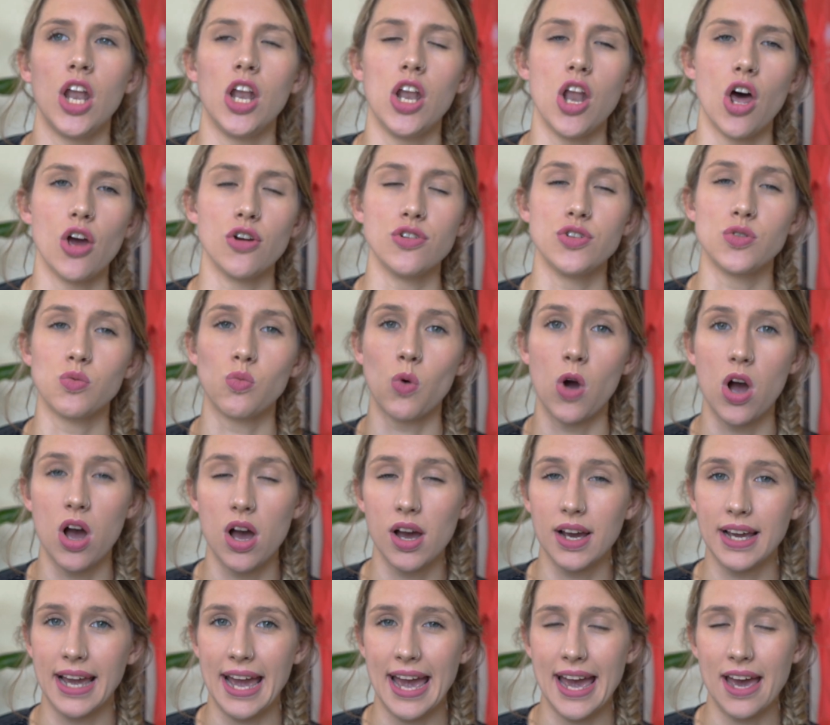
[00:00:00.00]
load
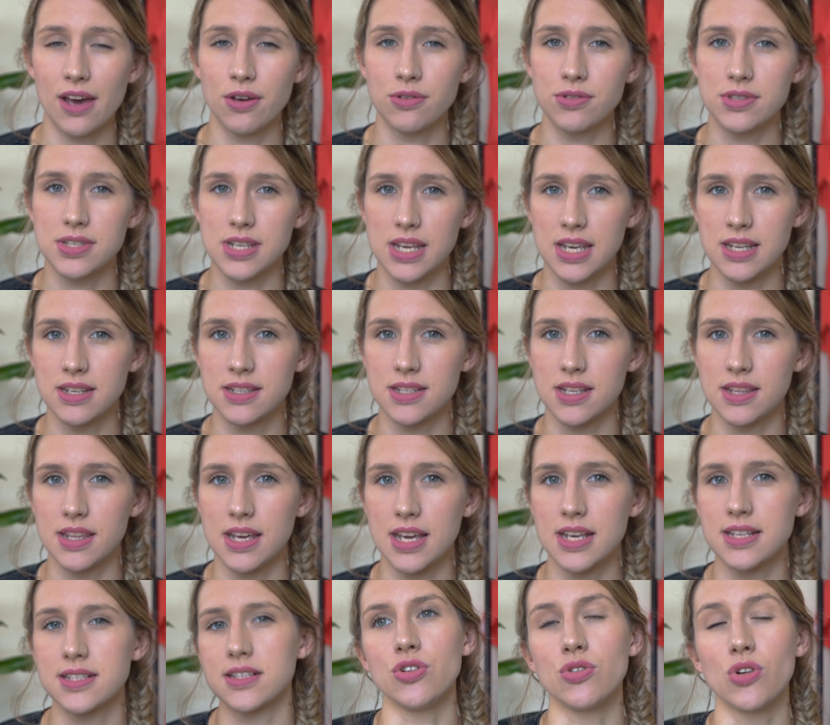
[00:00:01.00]
workouts into
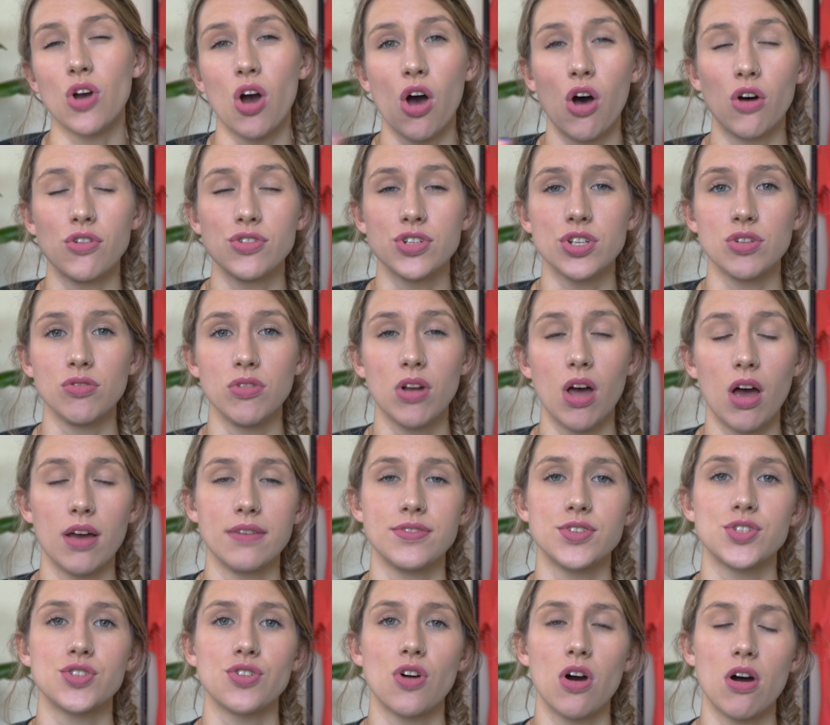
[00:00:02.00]
this, you can't do
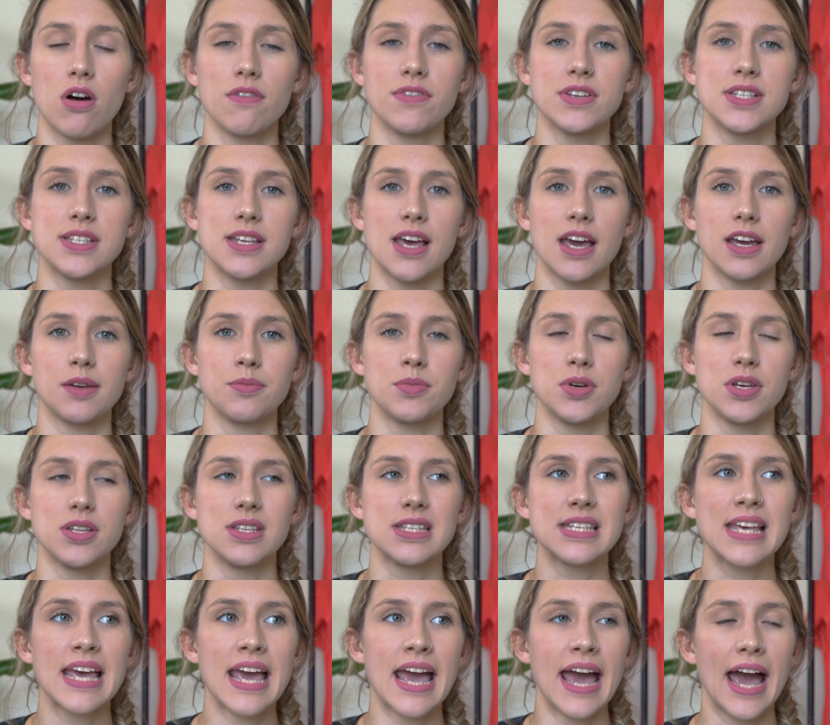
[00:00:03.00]
live Strava
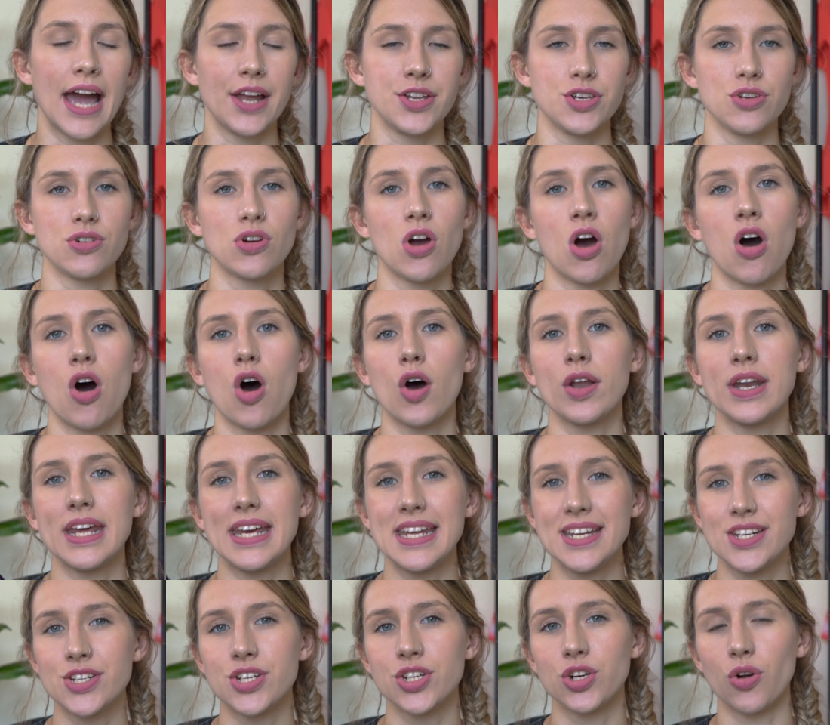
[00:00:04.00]
segments, and you can't
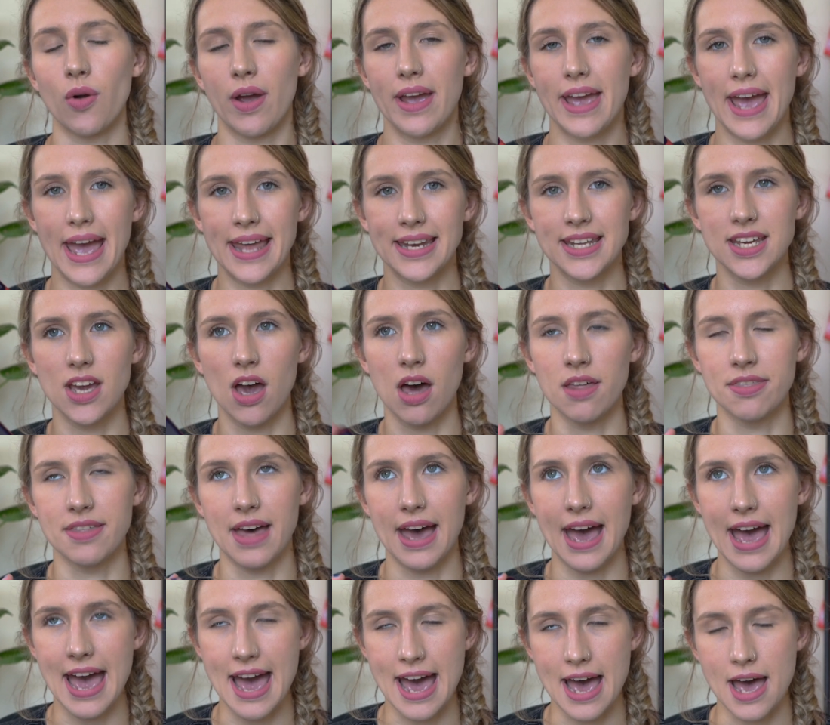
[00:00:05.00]
integrate any
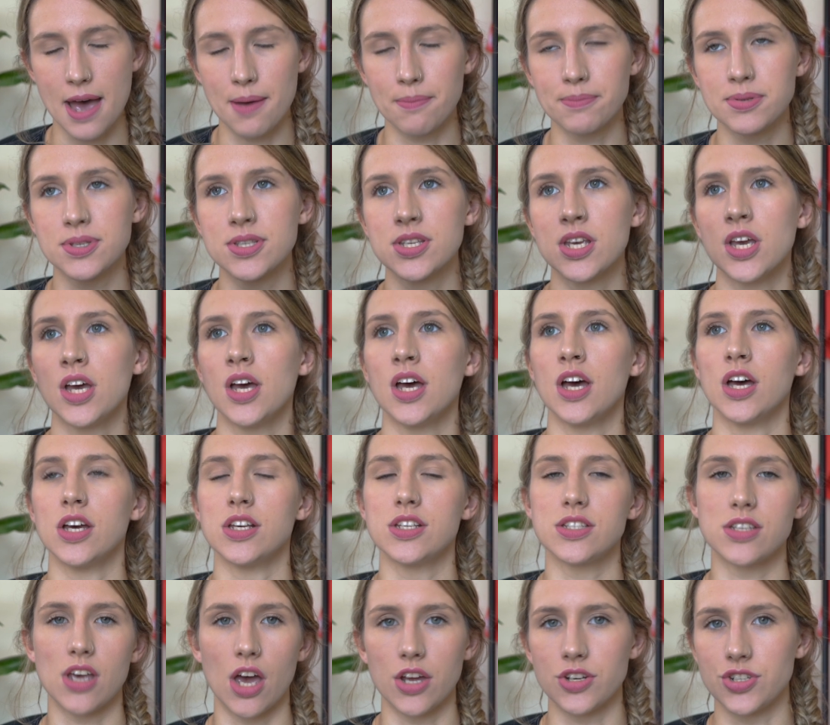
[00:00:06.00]
other apps
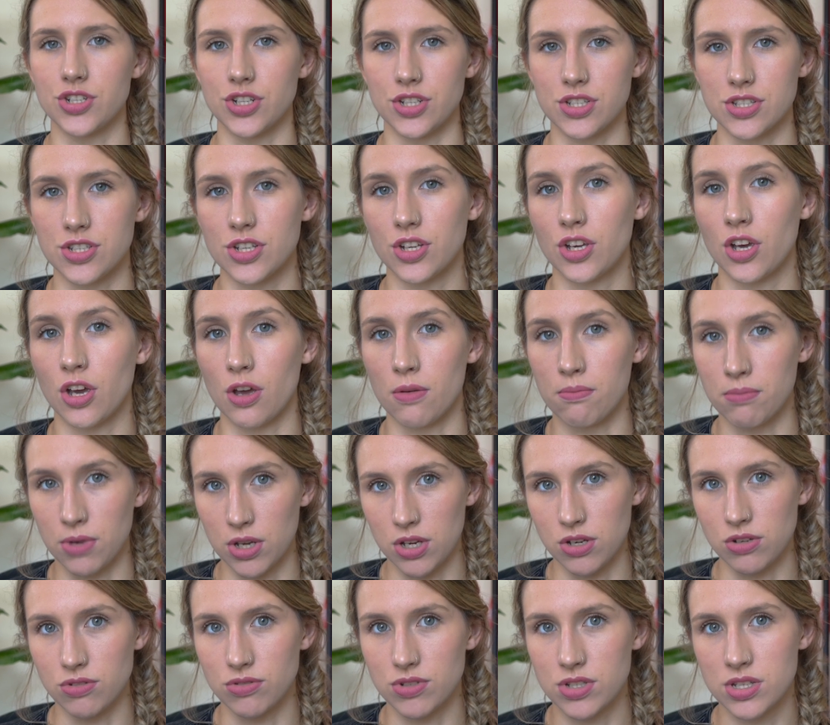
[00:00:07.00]
such as
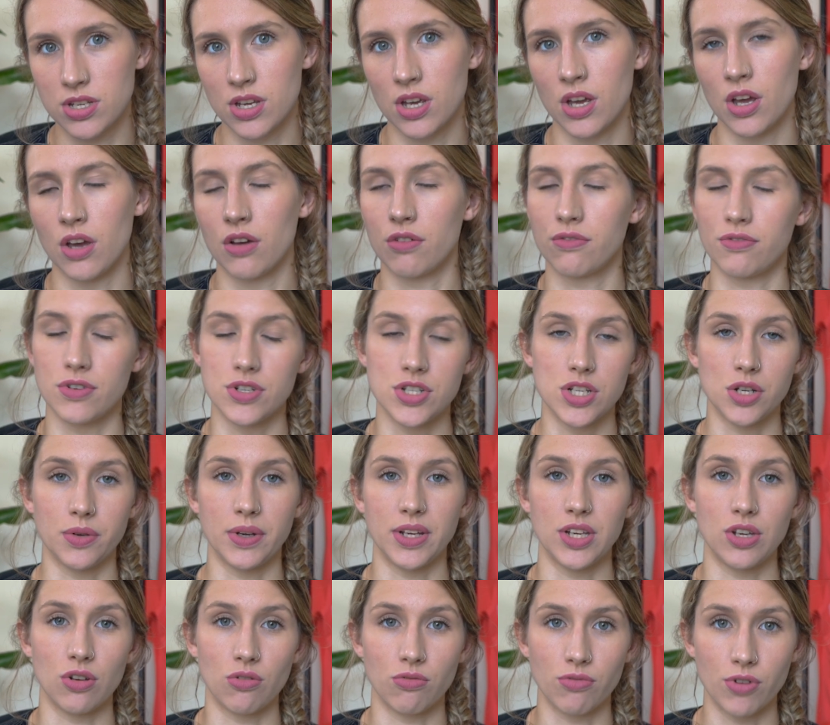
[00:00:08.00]
Commute for
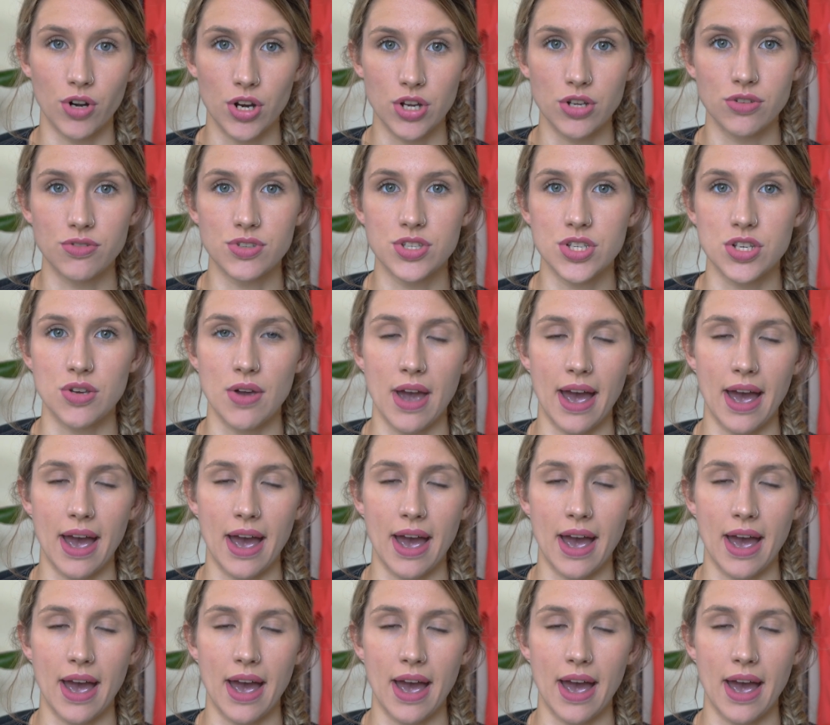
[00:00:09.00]
doing your routes.